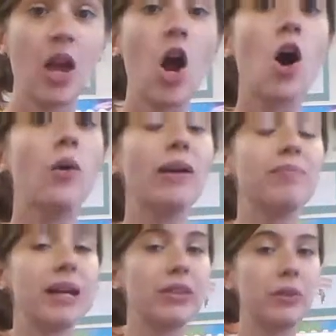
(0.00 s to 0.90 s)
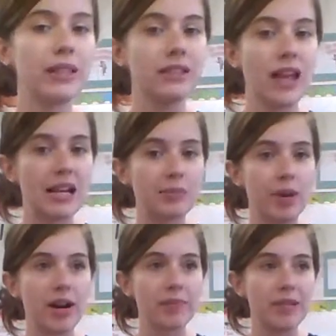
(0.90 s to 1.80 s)
Oh, and by the way, the last
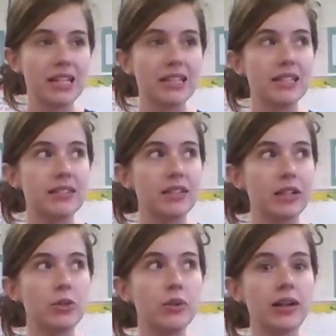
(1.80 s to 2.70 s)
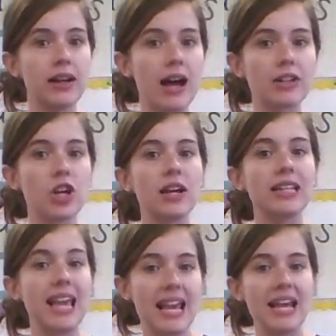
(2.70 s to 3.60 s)
part means the cucaracha
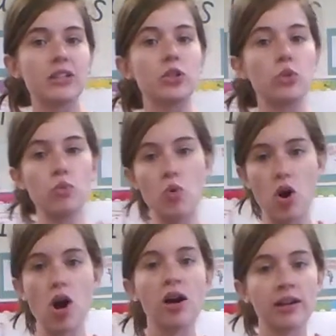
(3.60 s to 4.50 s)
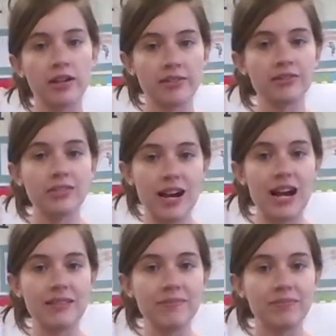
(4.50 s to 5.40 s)
can't walk.
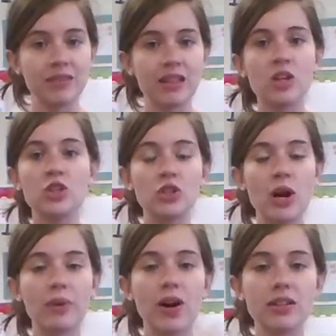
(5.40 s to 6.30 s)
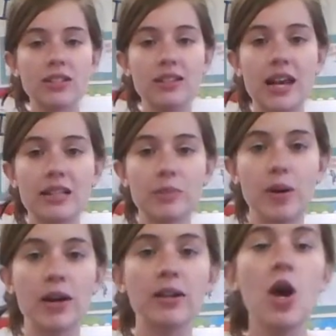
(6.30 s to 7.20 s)
Okay? So now we're on to the next
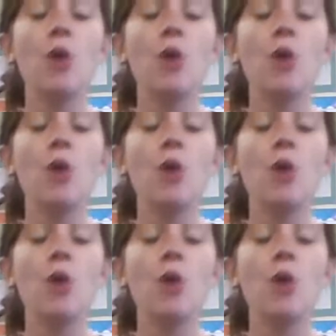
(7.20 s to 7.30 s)
part.